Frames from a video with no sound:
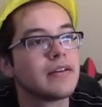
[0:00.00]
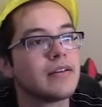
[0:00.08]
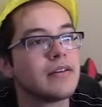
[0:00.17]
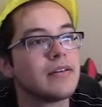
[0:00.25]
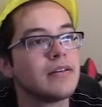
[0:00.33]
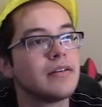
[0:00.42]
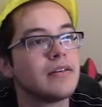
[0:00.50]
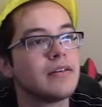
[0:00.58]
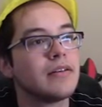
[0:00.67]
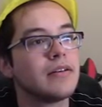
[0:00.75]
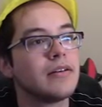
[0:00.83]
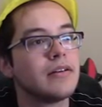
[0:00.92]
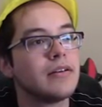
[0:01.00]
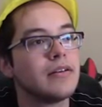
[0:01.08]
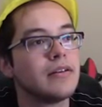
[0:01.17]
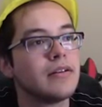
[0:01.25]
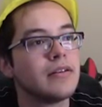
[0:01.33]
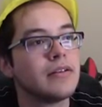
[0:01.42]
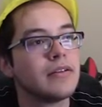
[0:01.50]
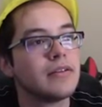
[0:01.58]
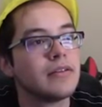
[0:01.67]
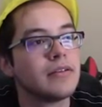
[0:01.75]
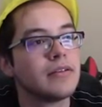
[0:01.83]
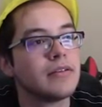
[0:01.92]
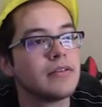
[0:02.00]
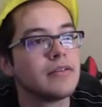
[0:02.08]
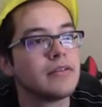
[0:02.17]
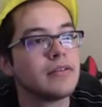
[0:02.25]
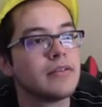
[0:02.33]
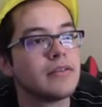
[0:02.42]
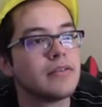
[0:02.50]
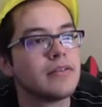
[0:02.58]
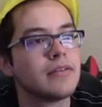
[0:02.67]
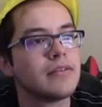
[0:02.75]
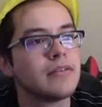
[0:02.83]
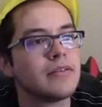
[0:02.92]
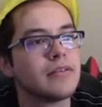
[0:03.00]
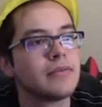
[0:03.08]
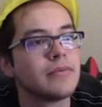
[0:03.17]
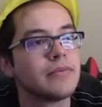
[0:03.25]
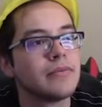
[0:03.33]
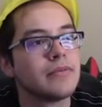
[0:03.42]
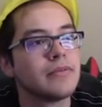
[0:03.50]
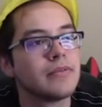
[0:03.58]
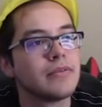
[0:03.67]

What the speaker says: No one is speaking in this clip.